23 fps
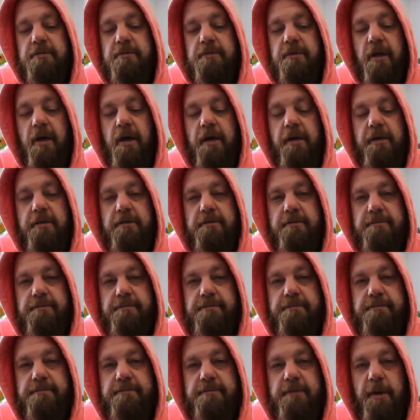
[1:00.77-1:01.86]
All right,
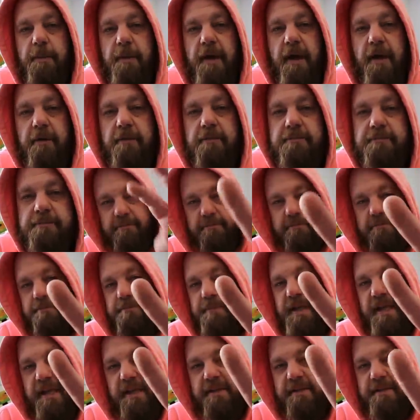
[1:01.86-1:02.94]
I'm out.
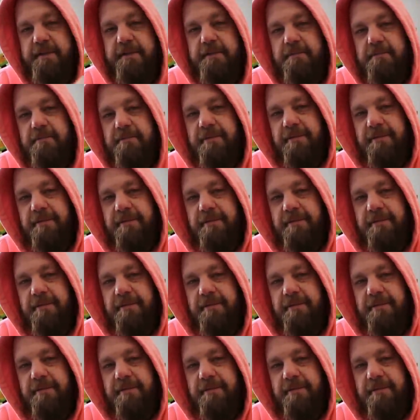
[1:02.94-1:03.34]
Peace.